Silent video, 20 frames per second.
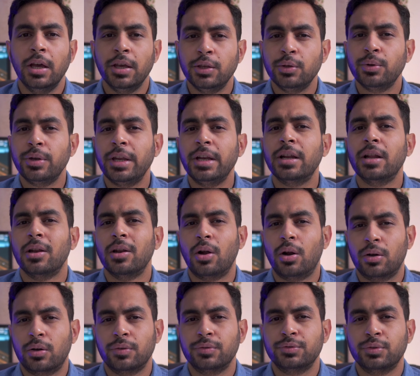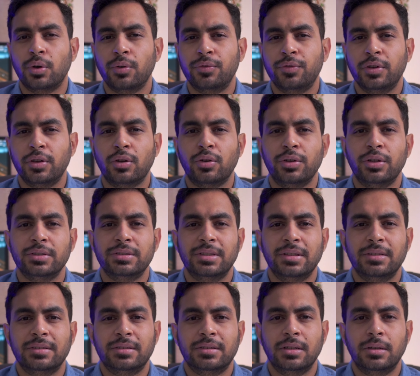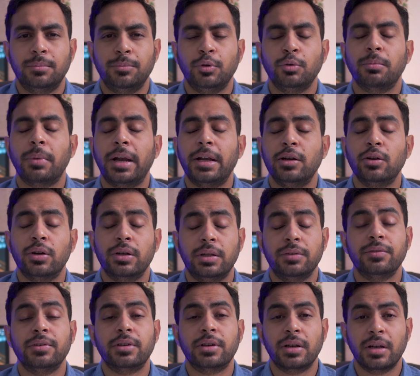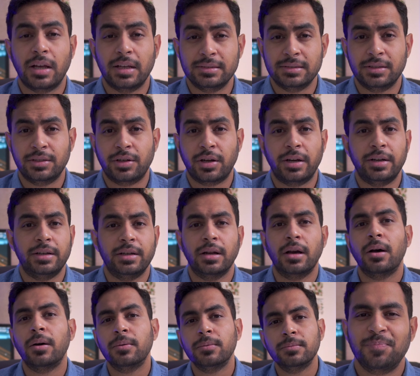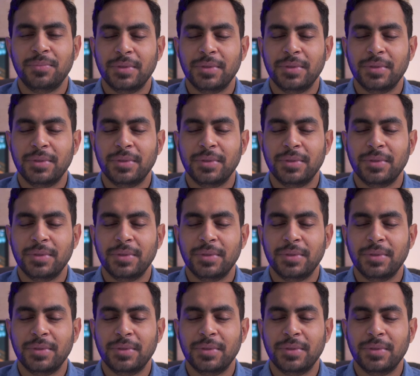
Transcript: You need a lot of software on your system. You might not even realize it right now.